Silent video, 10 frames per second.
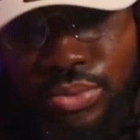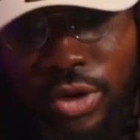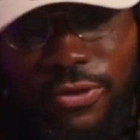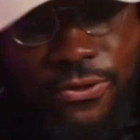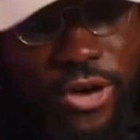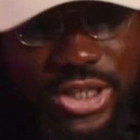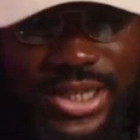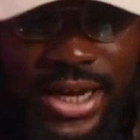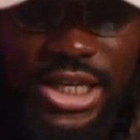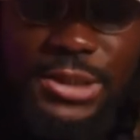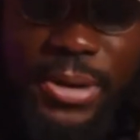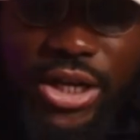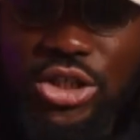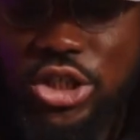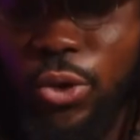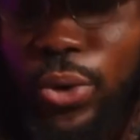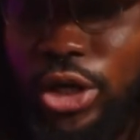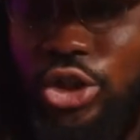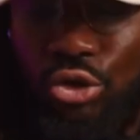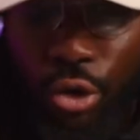First English manager to win
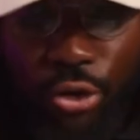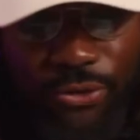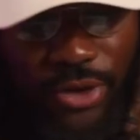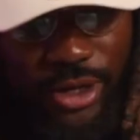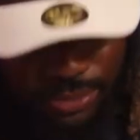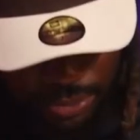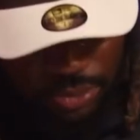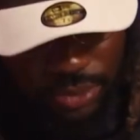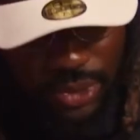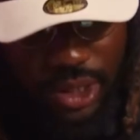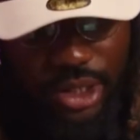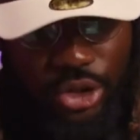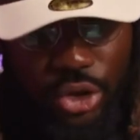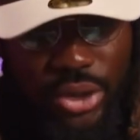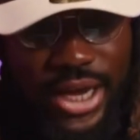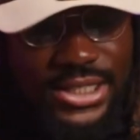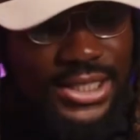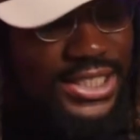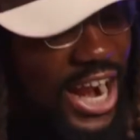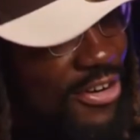a trophy in the UK
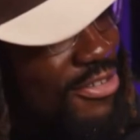since Harry